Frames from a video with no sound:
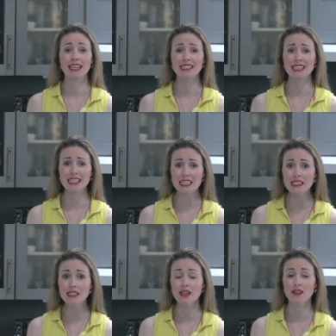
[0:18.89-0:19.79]
It's
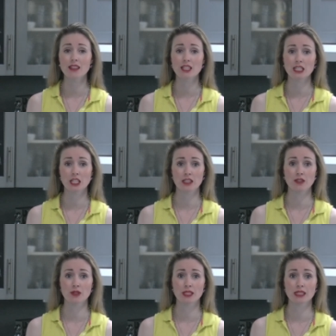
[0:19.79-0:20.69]
easy on the
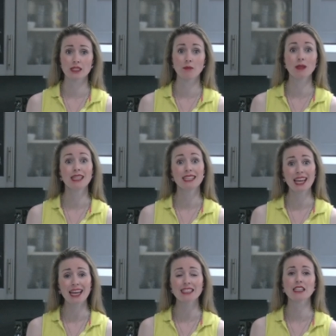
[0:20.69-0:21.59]
digestive system,
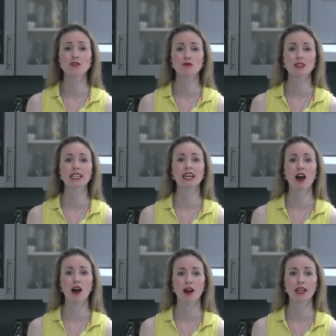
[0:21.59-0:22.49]
yet it's really
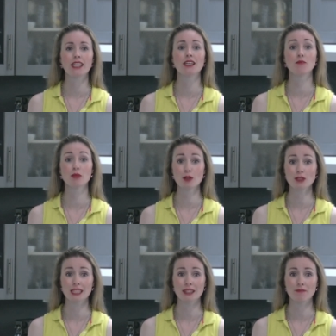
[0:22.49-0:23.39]
high in
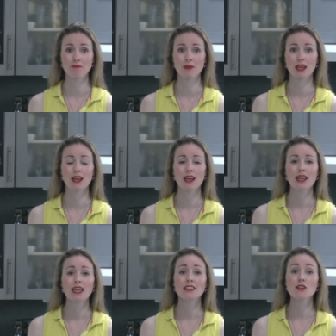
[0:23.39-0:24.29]
protein.
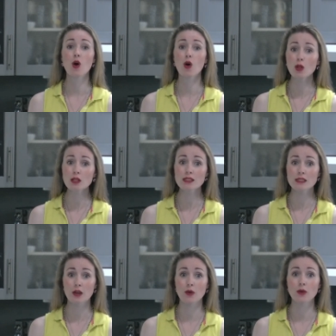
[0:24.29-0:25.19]
It's
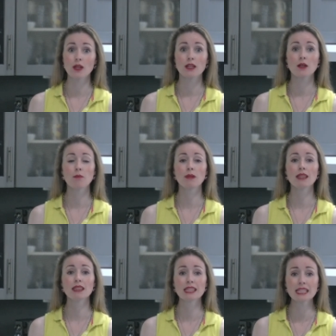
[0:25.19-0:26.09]
also
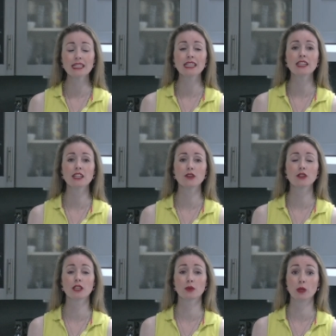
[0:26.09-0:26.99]
completely
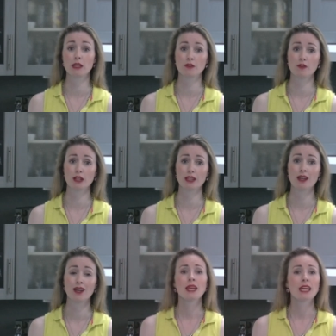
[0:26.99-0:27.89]
gluten and wheat free.
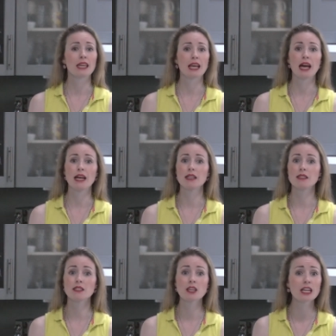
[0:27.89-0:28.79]
It
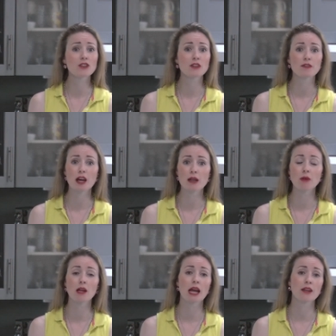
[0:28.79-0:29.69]
has dietary
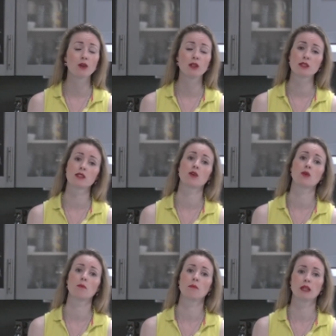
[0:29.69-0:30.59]
fiber and
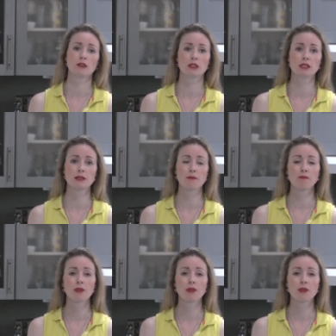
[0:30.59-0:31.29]
also minerals.